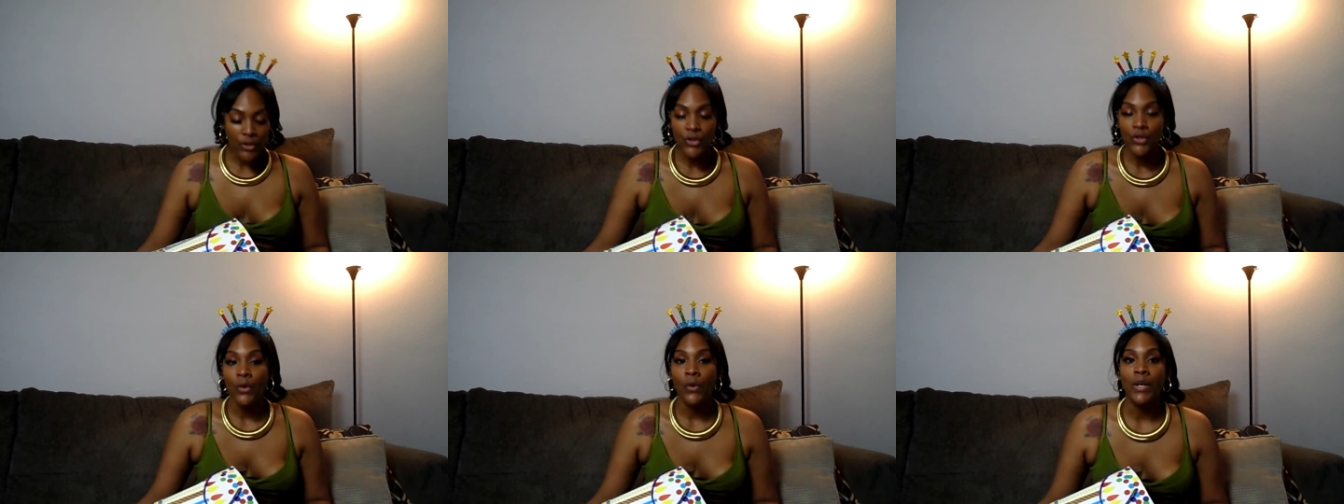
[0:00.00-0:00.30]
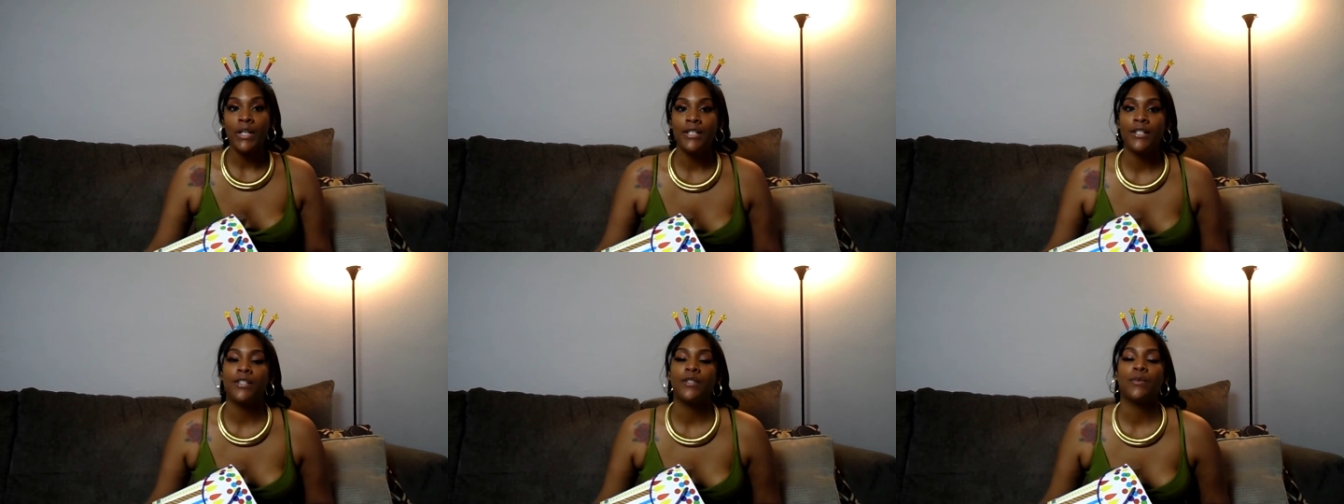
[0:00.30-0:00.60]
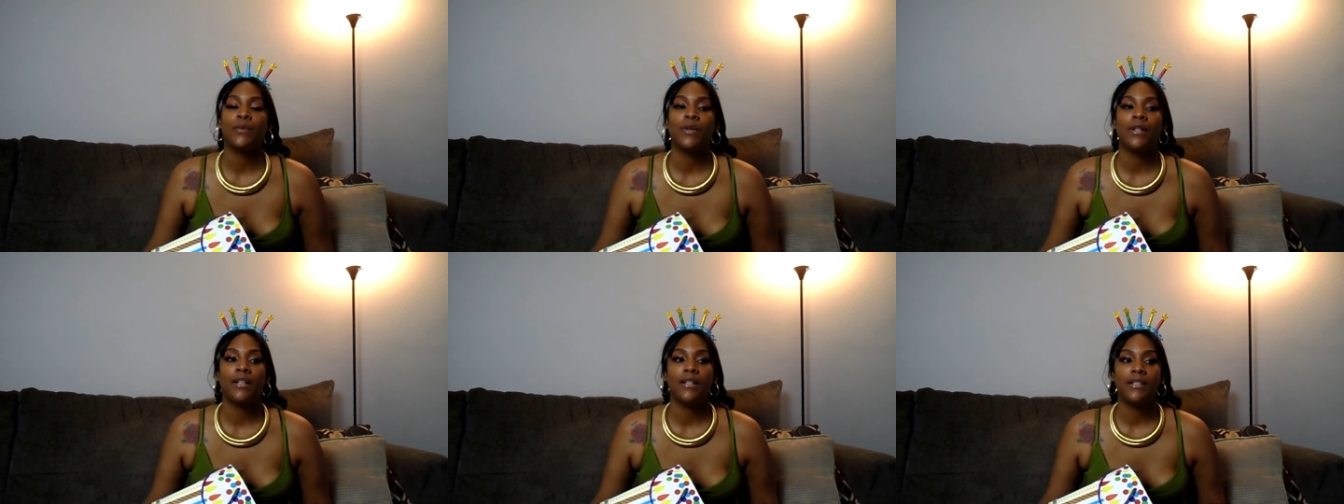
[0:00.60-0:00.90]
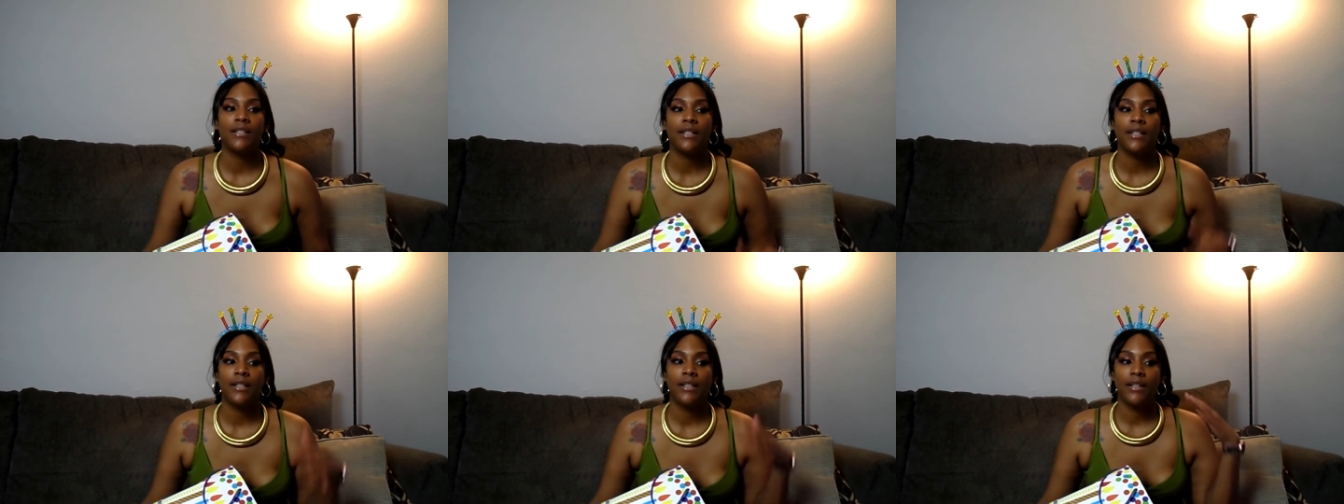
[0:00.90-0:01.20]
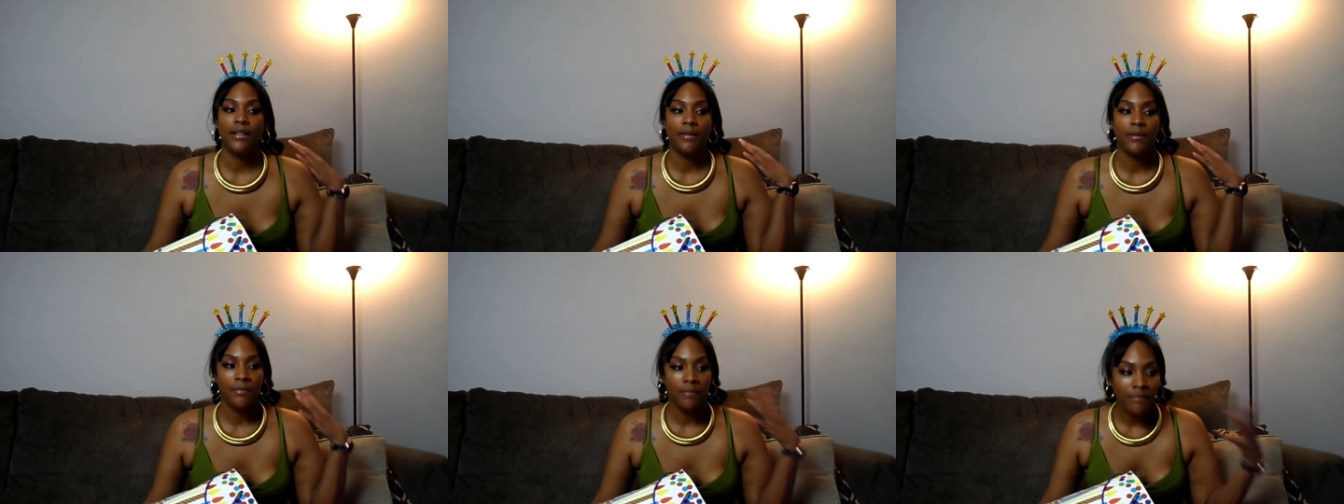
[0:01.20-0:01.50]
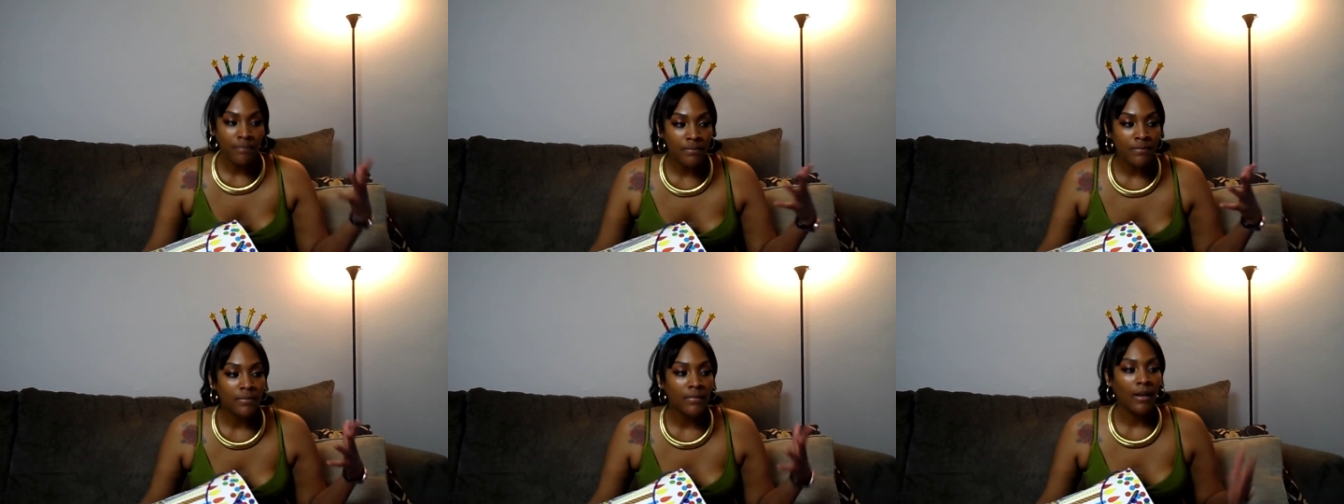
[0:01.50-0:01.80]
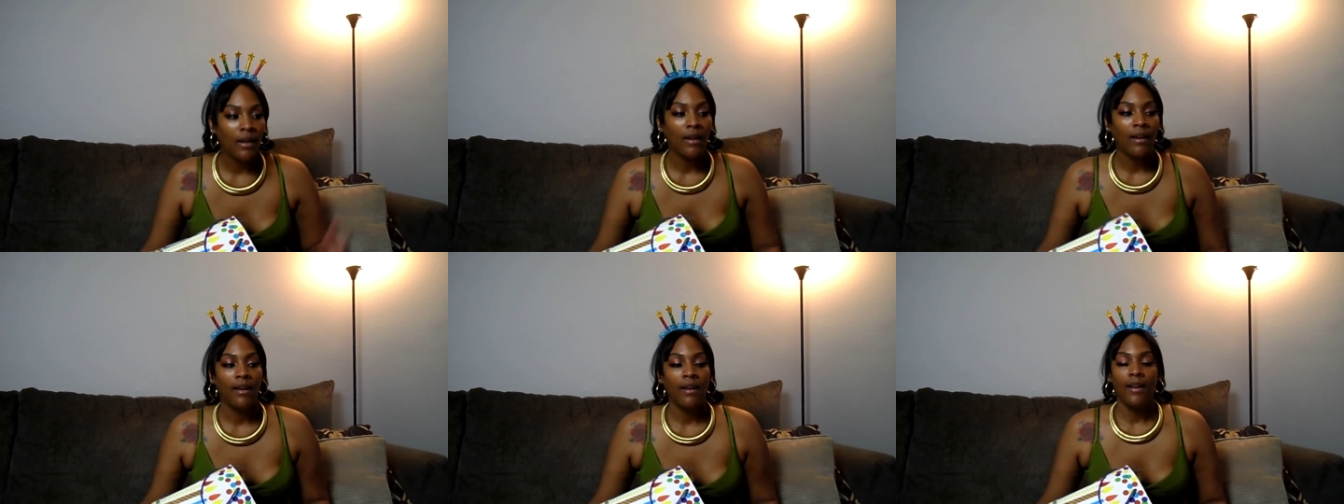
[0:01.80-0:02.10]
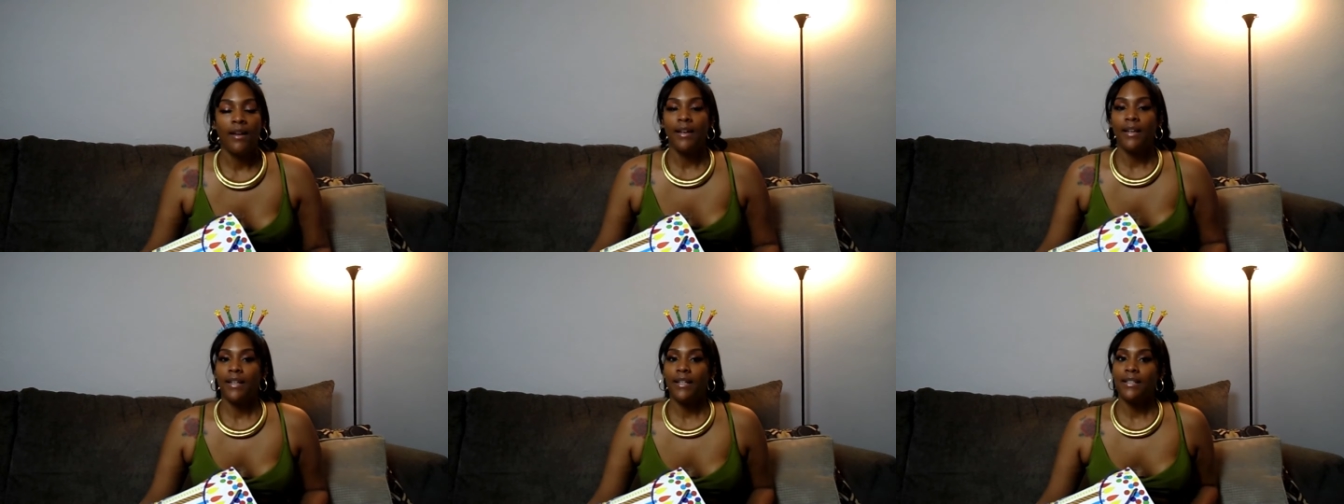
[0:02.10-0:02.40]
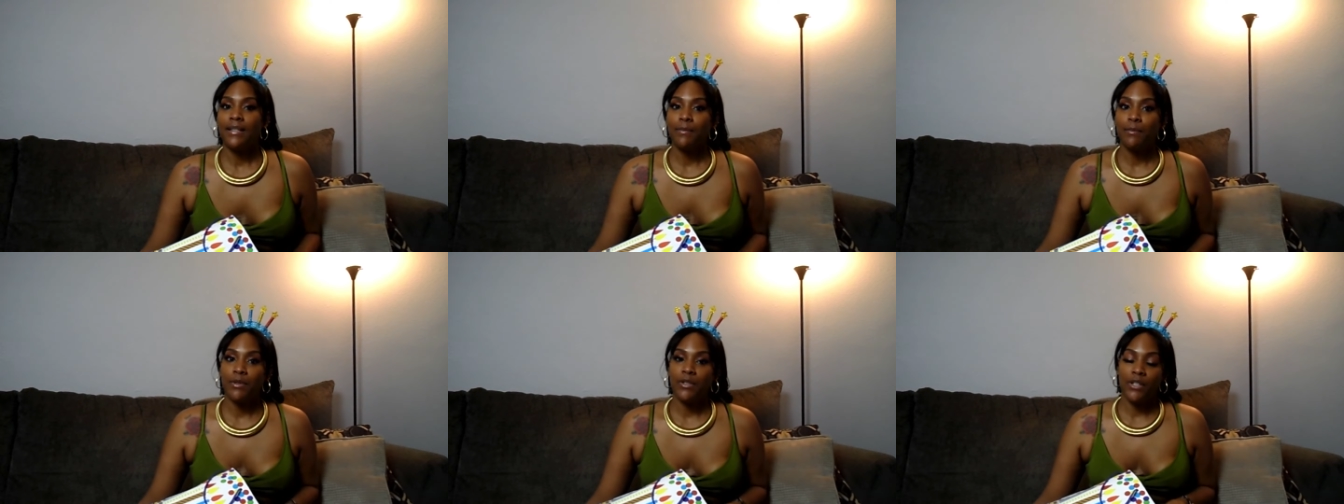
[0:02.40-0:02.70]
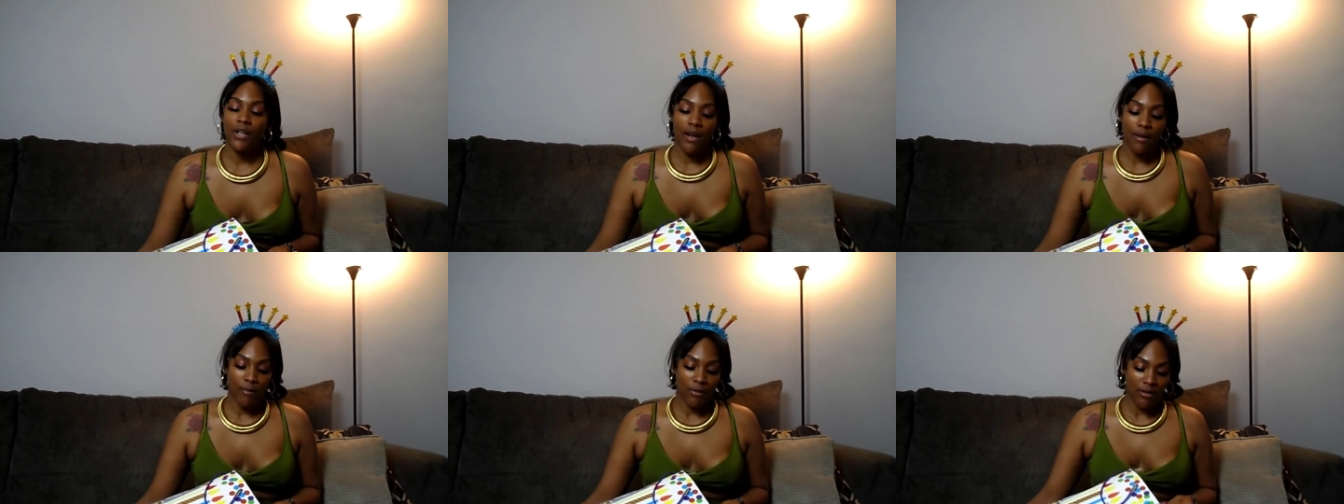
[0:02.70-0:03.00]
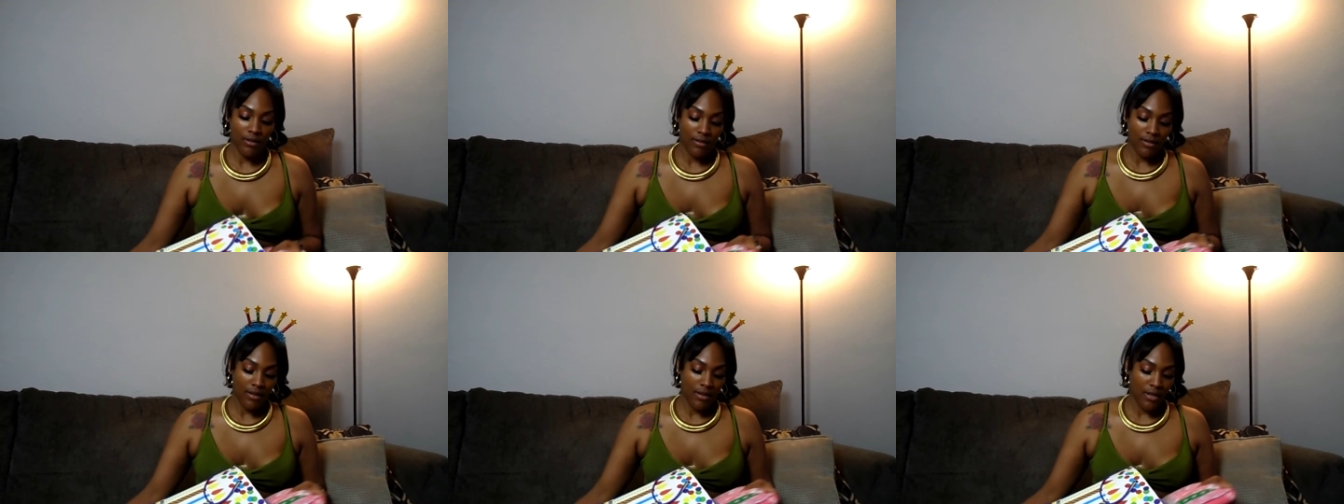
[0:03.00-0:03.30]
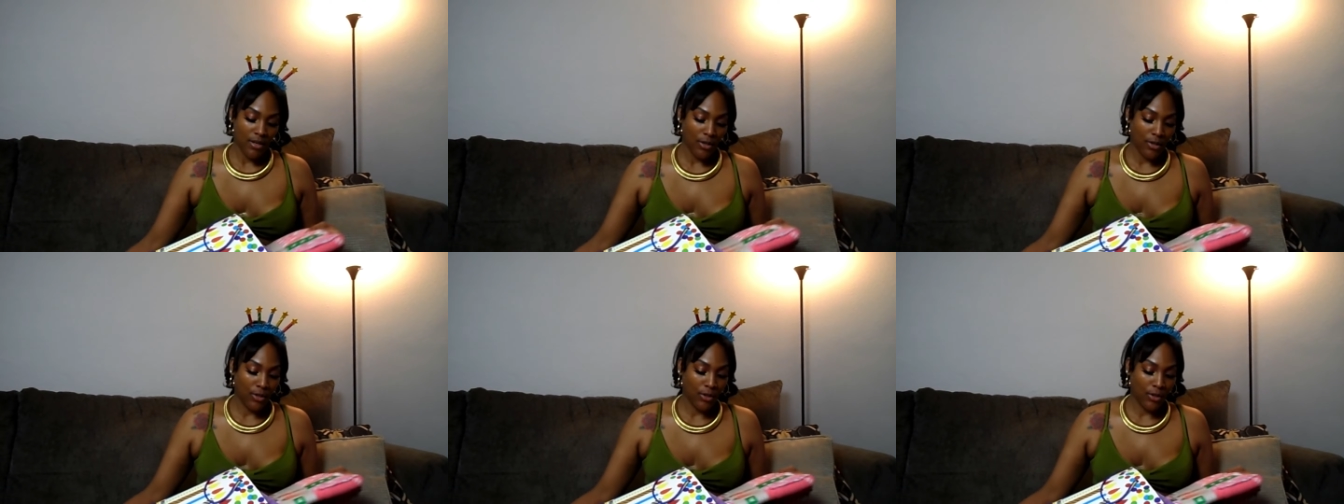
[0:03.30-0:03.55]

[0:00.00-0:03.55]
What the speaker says: So I just wanted to get some pajamas.